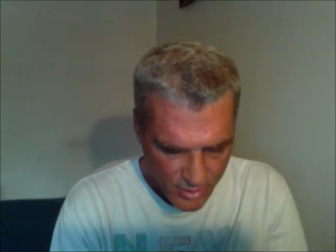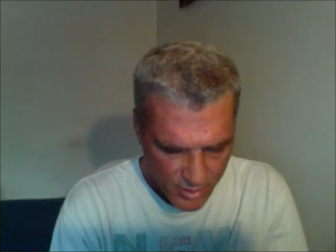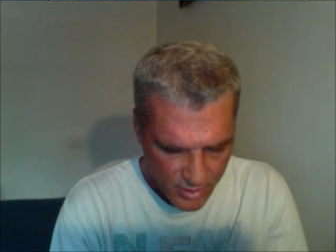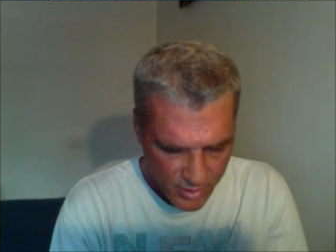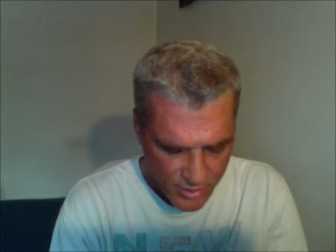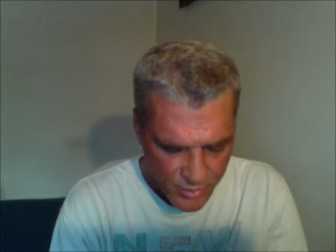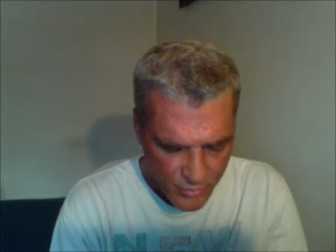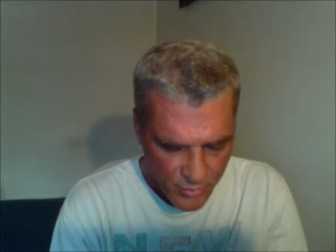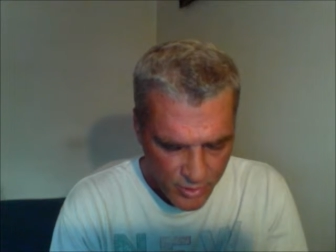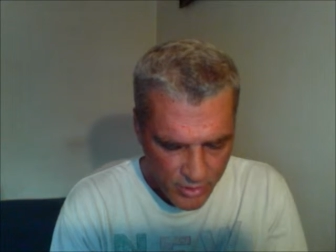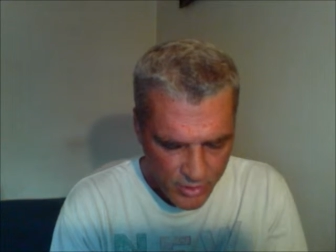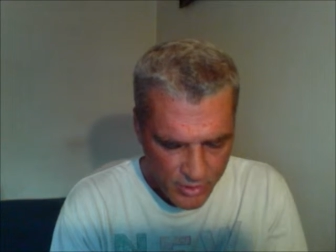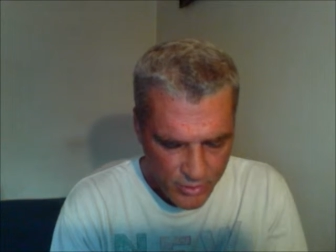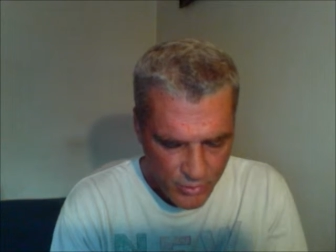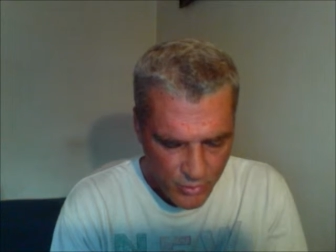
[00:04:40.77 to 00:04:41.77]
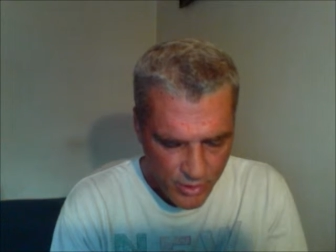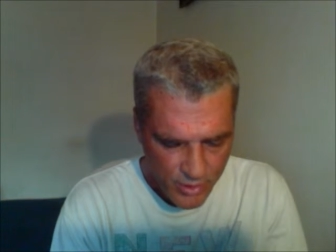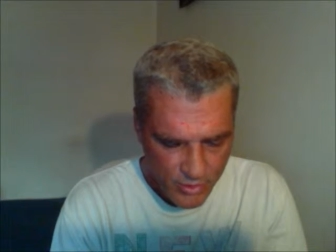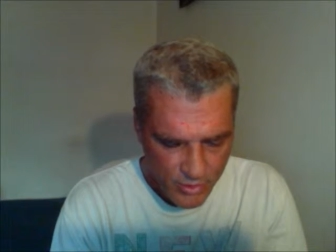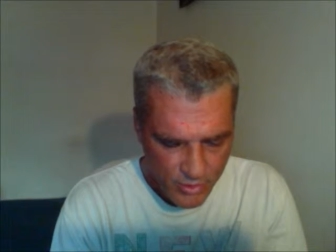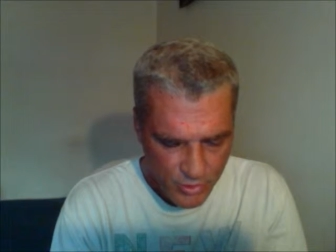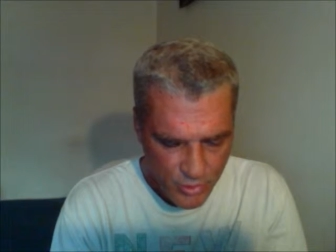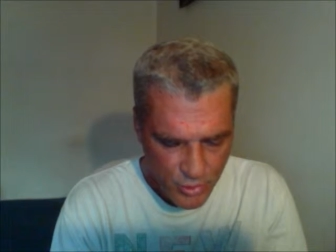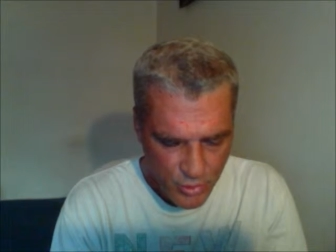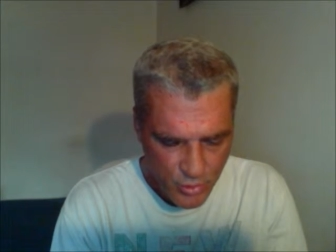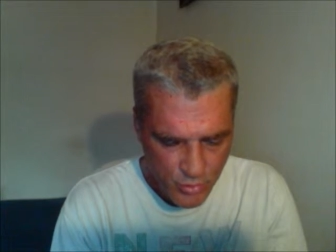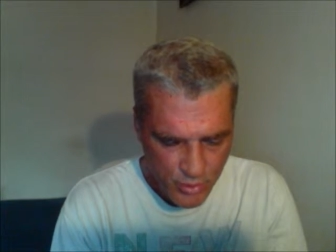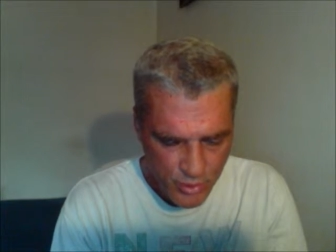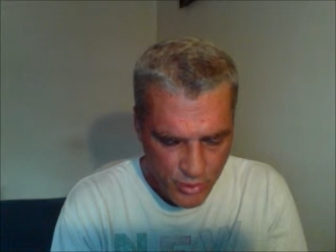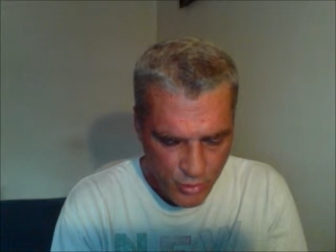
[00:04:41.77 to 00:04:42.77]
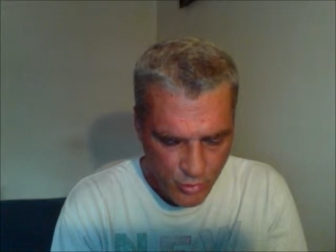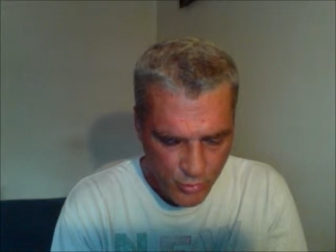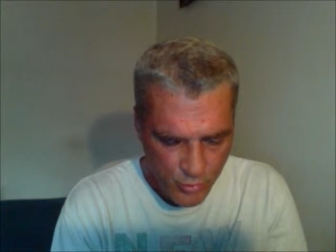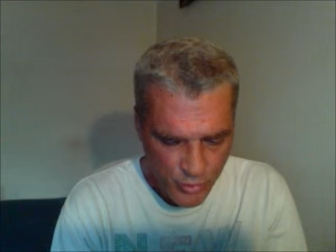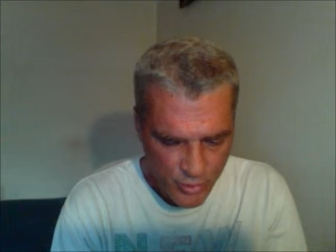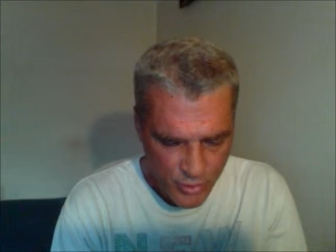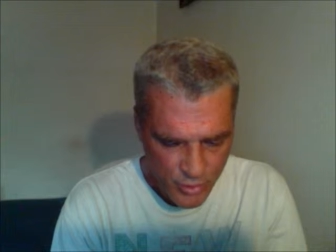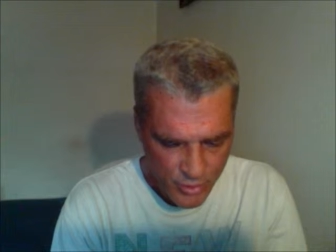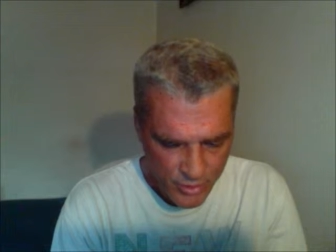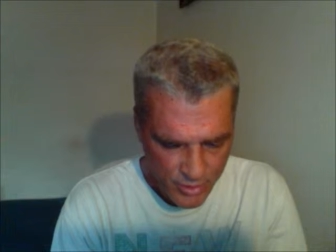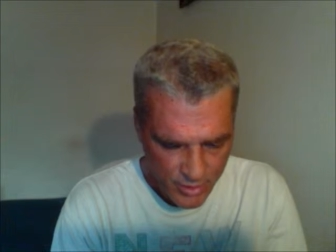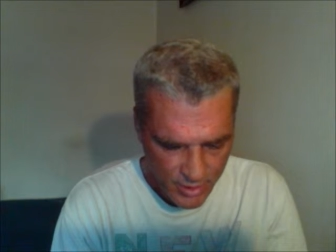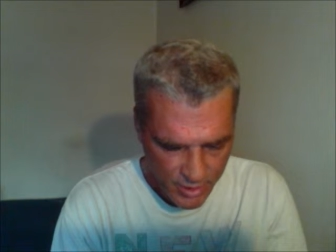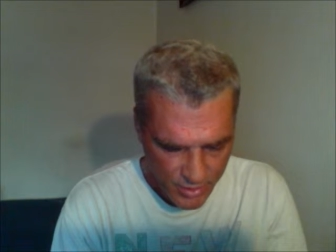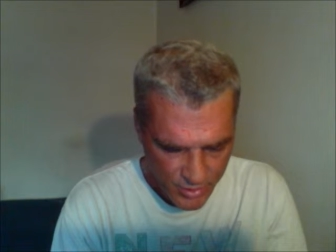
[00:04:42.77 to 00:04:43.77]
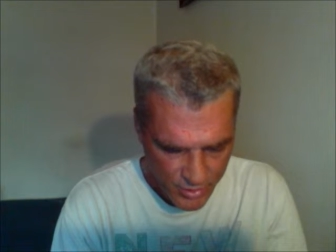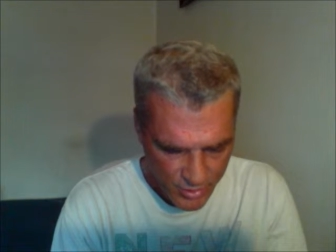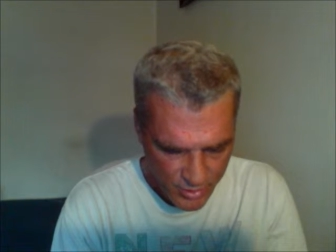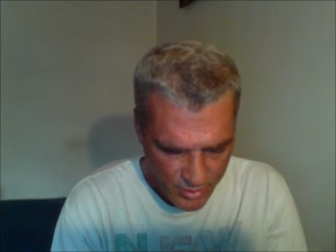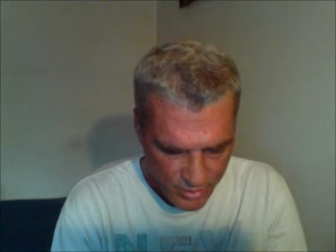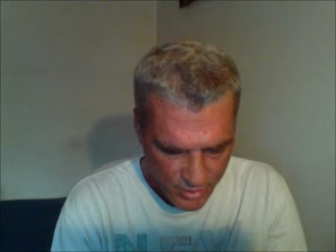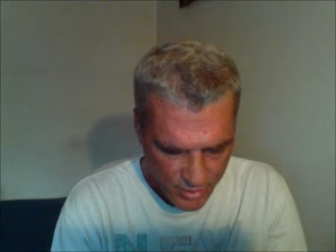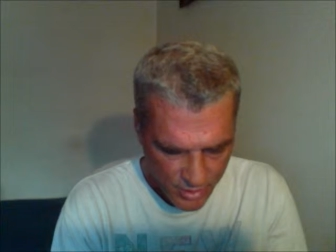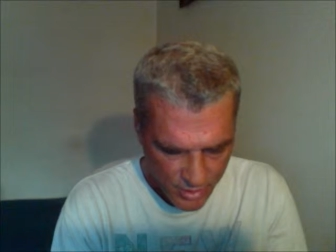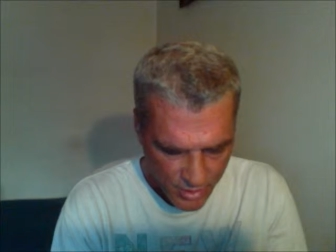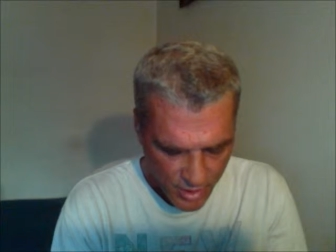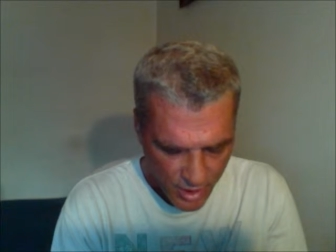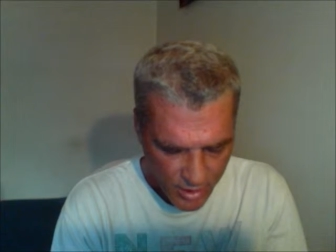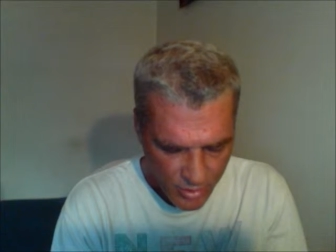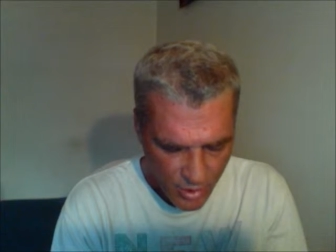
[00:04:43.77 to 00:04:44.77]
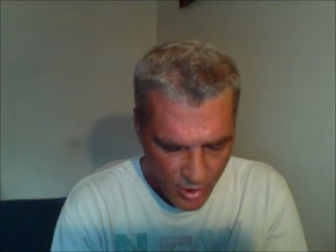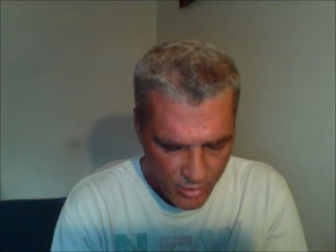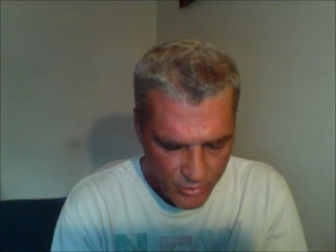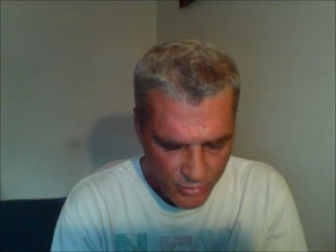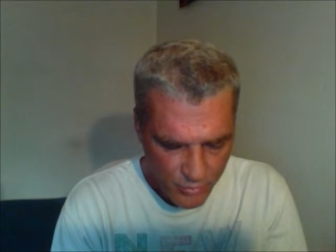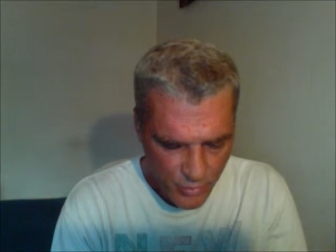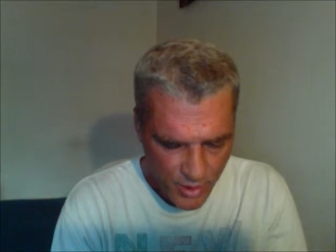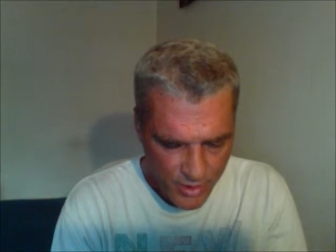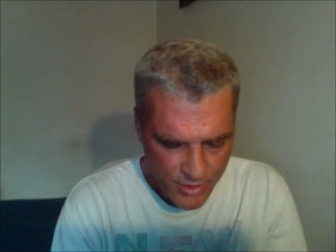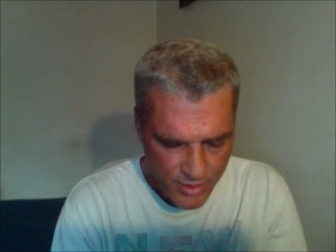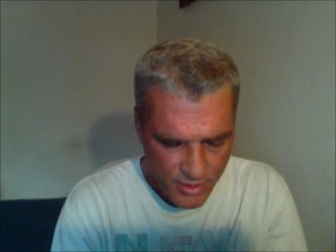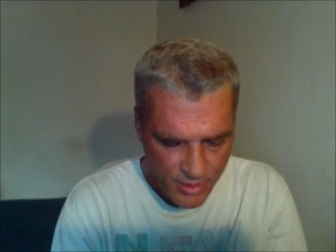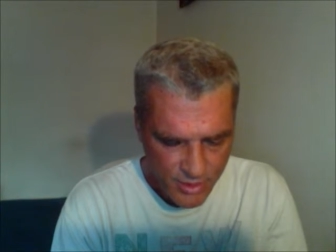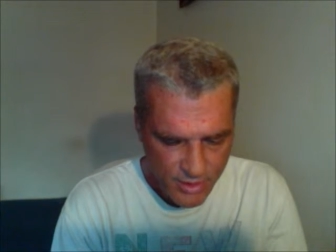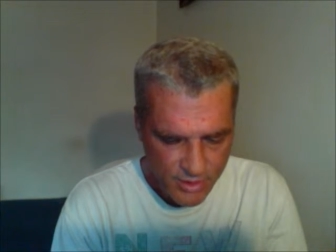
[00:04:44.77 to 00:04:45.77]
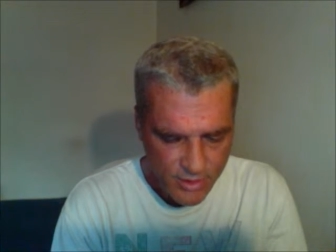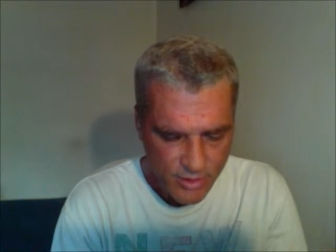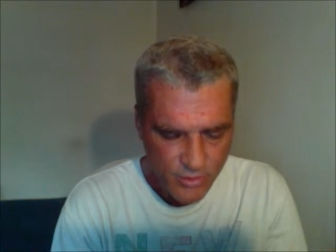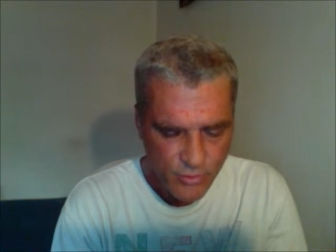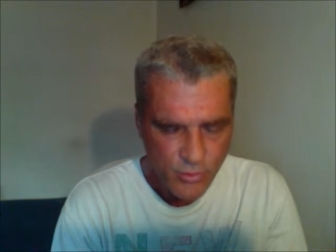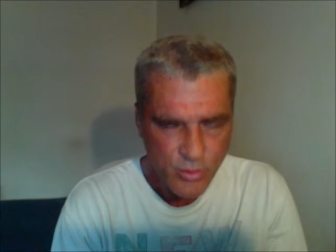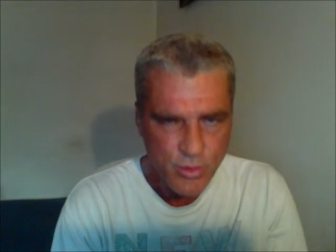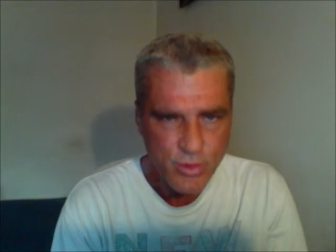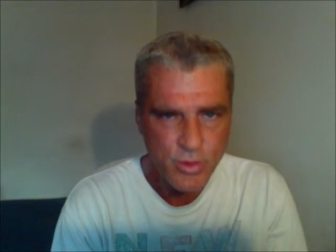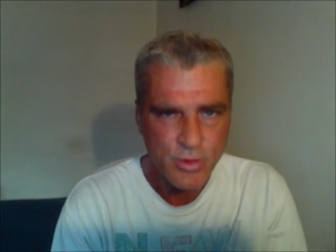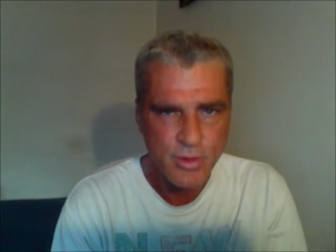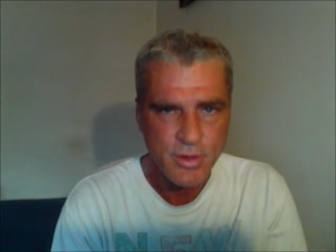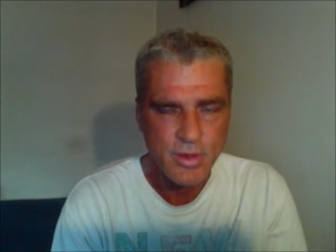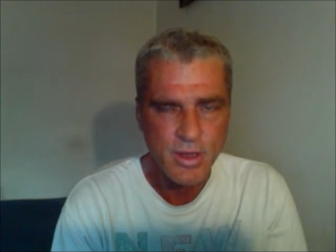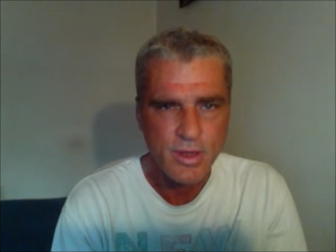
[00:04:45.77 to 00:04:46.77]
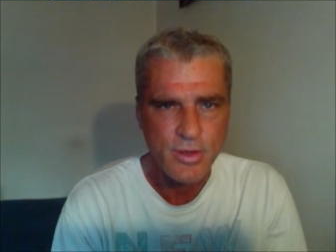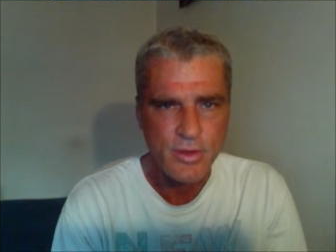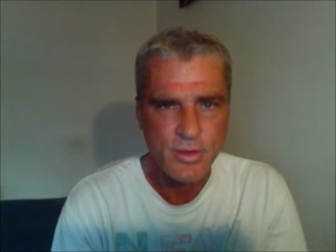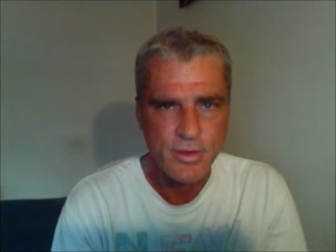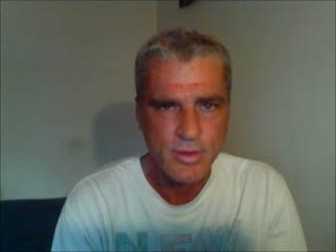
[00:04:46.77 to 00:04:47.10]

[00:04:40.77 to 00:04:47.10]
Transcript: Israel into a Jewish Christian nation, and all the rest into Christian nations.